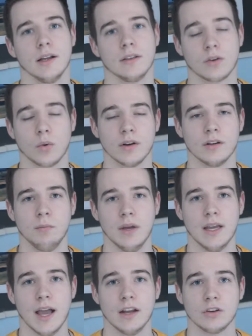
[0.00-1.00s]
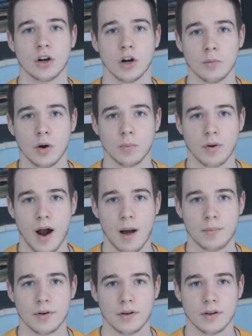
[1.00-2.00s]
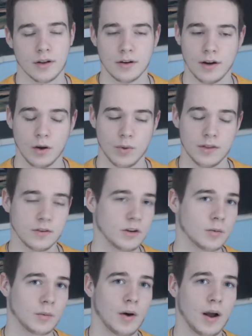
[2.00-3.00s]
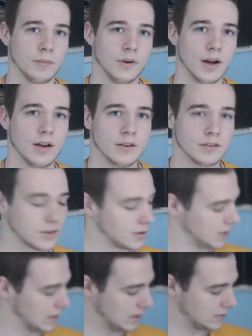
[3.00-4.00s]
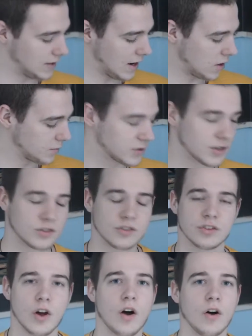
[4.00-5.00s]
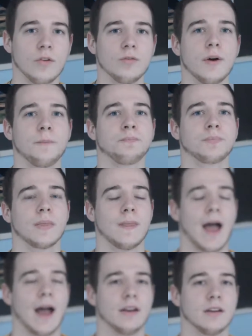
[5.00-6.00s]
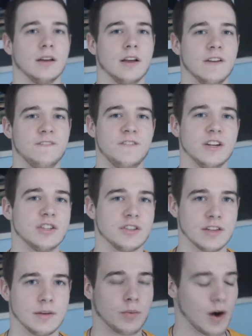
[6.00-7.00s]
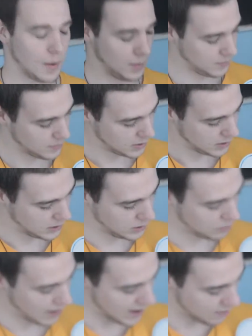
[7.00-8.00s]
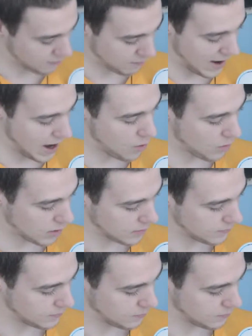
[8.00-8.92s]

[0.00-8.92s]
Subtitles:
it's going to be a turboprop. Now what the turboprop does is it helps to solve that efficiency problem. You have power